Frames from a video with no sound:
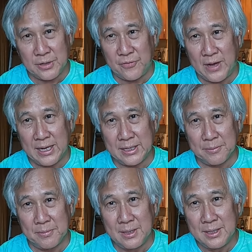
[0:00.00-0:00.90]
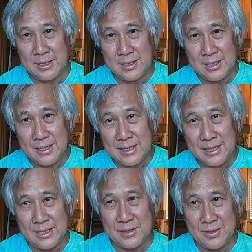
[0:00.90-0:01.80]
going to find them?
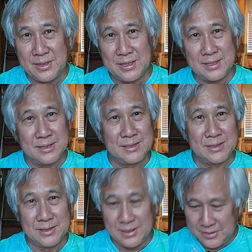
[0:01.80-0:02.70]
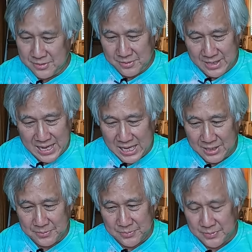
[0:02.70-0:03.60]
You can look through the
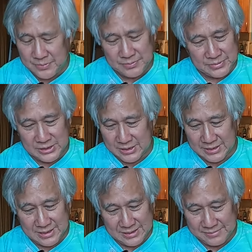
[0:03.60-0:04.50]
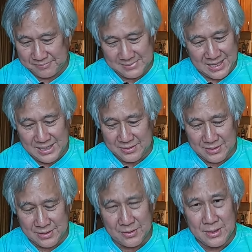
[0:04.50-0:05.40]
album, or I
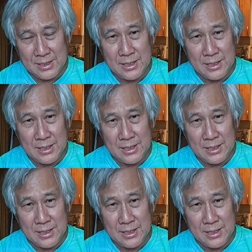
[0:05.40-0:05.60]
don't know.